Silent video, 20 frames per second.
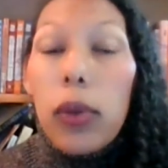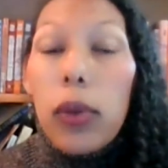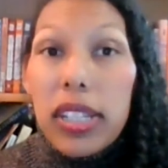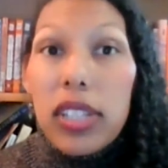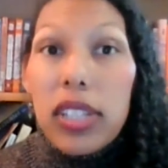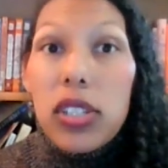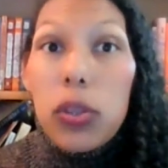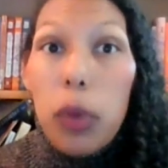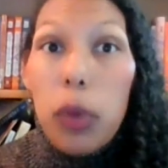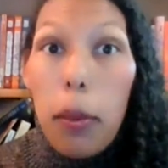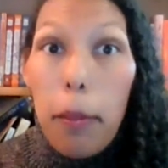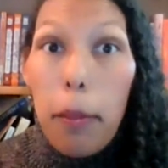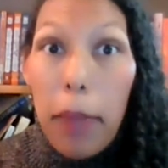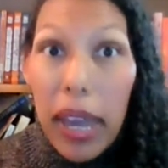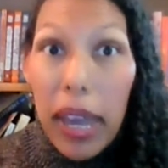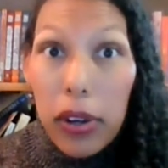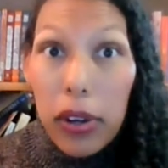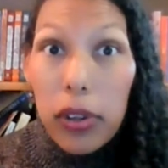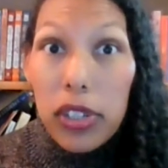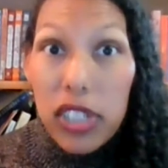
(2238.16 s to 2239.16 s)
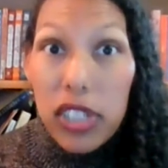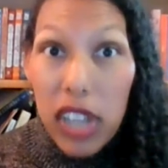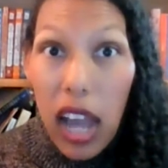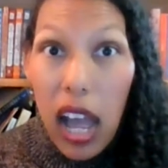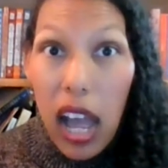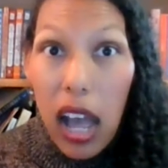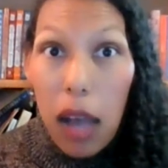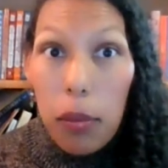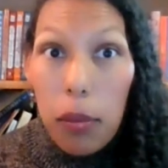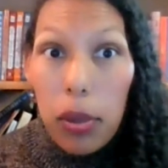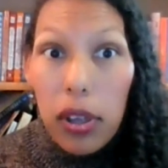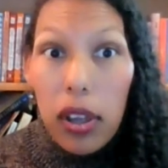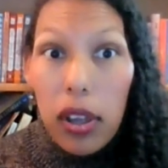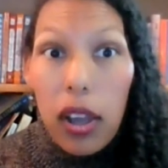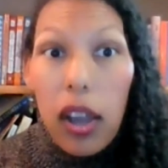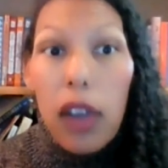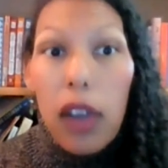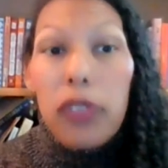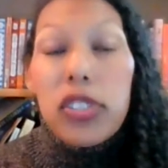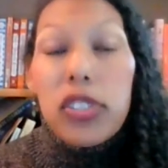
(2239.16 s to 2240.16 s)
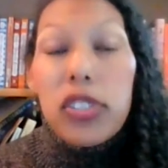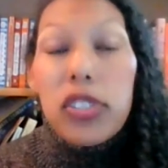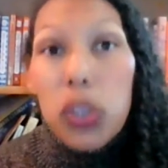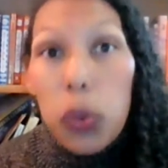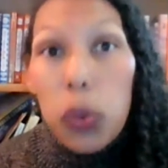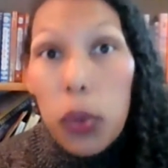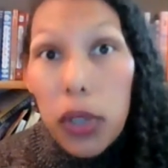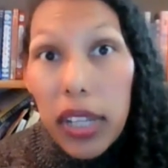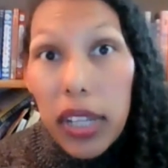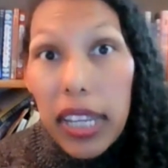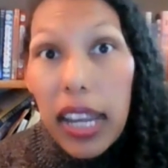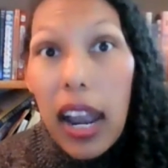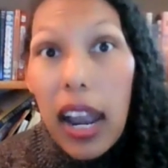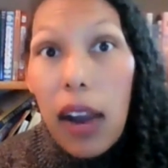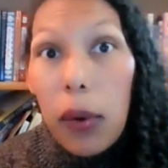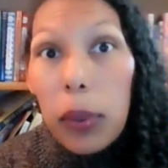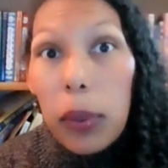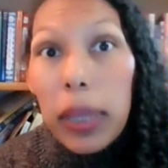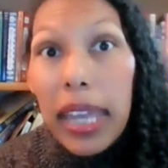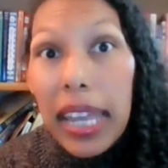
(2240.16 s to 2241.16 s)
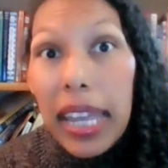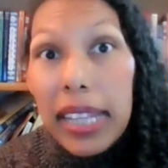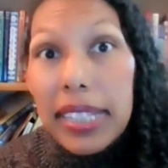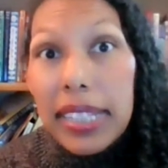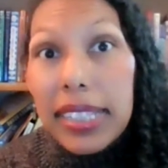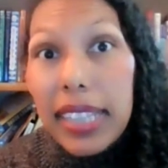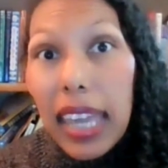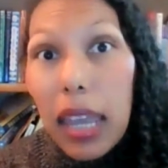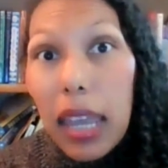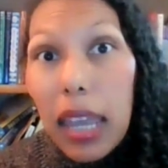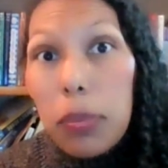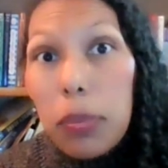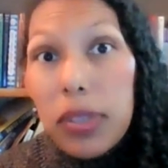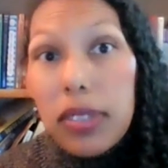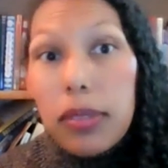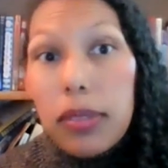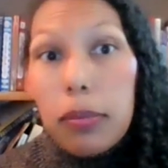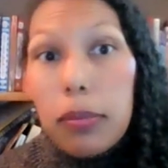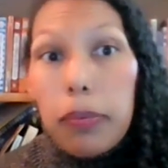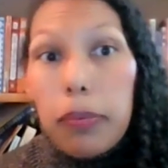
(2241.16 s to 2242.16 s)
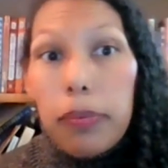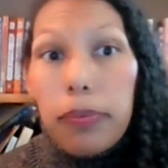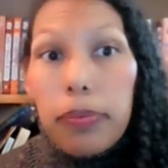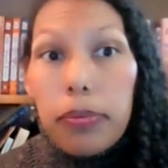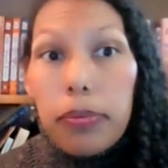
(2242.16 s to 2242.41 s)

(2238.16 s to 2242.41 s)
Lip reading: we are going to do a better job of stewarding our landscapes.